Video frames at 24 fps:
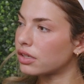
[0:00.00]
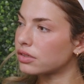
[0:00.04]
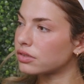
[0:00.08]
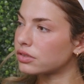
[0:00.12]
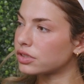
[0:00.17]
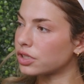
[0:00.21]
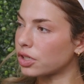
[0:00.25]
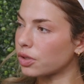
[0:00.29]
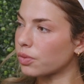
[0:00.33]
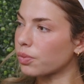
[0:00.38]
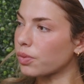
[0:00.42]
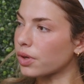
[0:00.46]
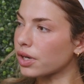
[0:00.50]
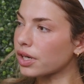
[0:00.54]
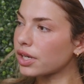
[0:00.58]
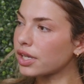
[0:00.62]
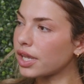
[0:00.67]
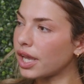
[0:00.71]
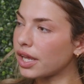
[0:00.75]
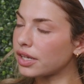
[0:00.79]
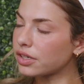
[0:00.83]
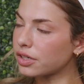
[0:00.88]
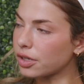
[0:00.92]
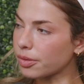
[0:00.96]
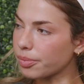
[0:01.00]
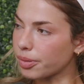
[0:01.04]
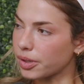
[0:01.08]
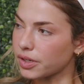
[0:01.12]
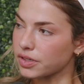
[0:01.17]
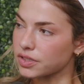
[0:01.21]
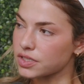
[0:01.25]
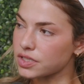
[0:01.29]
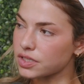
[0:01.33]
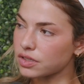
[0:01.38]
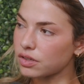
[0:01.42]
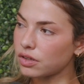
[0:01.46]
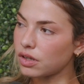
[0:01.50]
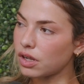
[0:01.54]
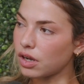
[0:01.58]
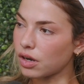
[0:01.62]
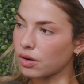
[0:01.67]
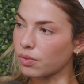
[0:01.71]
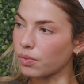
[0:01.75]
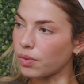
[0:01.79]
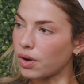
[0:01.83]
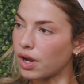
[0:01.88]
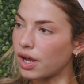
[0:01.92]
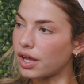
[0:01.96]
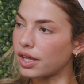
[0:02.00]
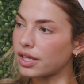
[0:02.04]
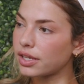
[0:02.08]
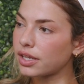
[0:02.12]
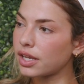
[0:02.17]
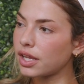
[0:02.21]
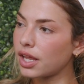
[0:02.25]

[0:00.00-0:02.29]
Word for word: Your work and your personal are, are one,